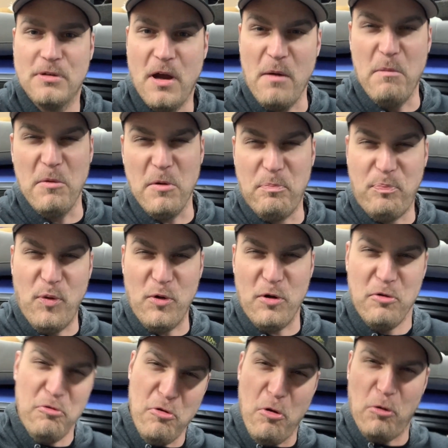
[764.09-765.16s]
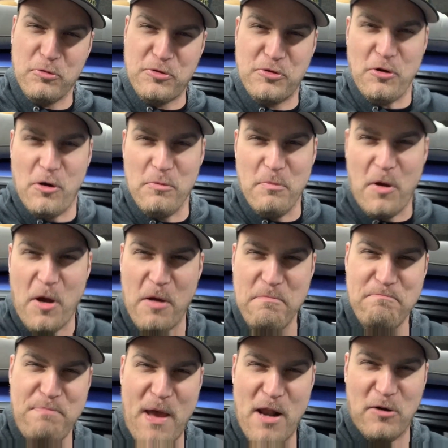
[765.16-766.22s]
I'm gonna put a notch on
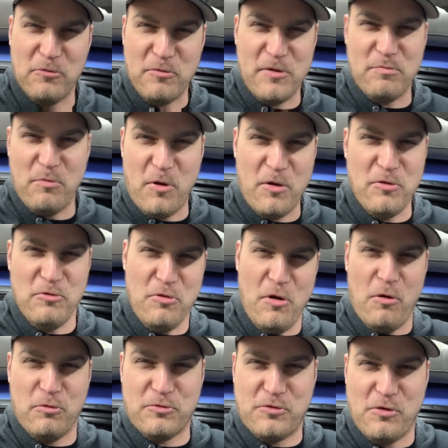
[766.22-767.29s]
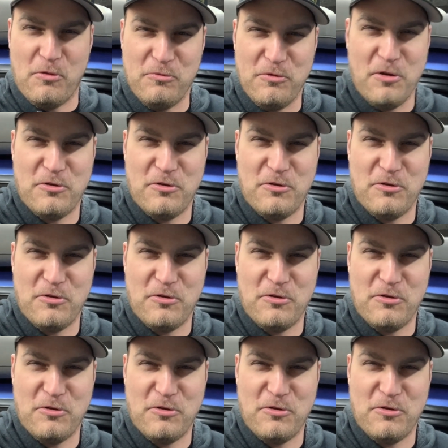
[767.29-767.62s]
my belt with my notch on the